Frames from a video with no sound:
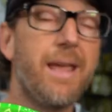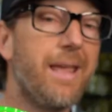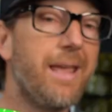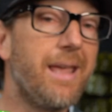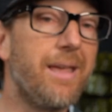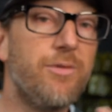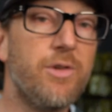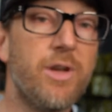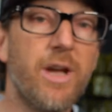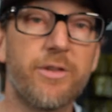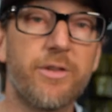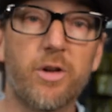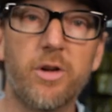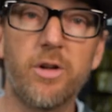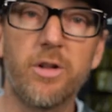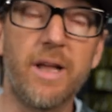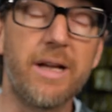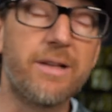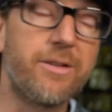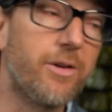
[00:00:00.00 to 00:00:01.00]
If you guys are
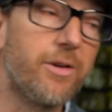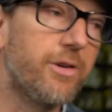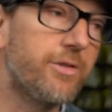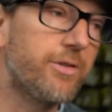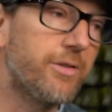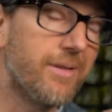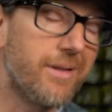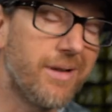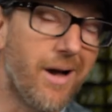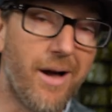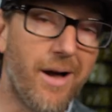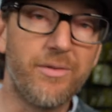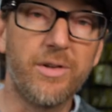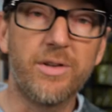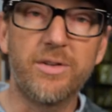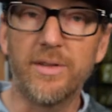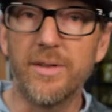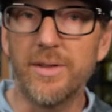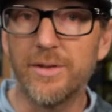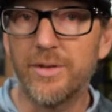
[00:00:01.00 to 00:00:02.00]
collectors,
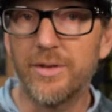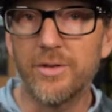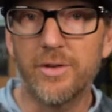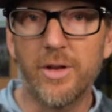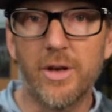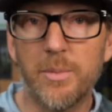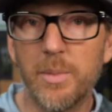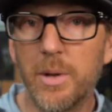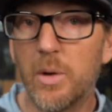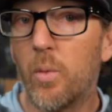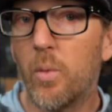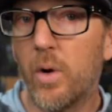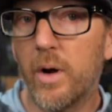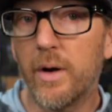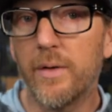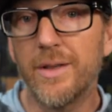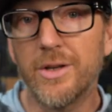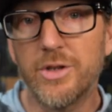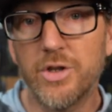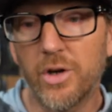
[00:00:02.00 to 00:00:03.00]
obviously this is gonna be
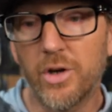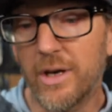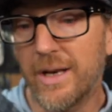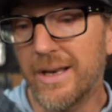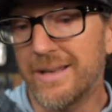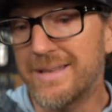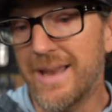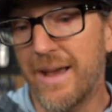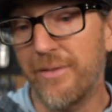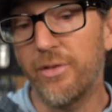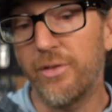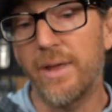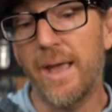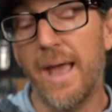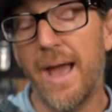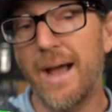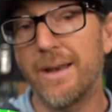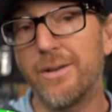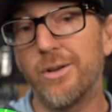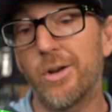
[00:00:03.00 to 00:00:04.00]
one that you're gonna definitely
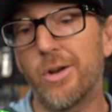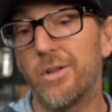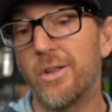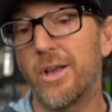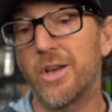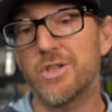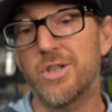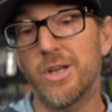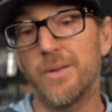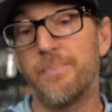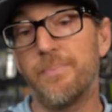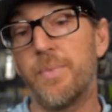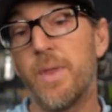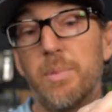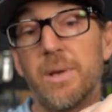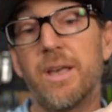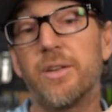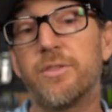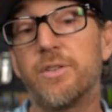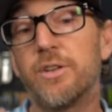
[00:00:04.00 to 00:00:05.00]
add to your collection
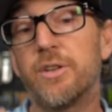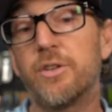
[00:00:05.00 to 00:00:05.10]
because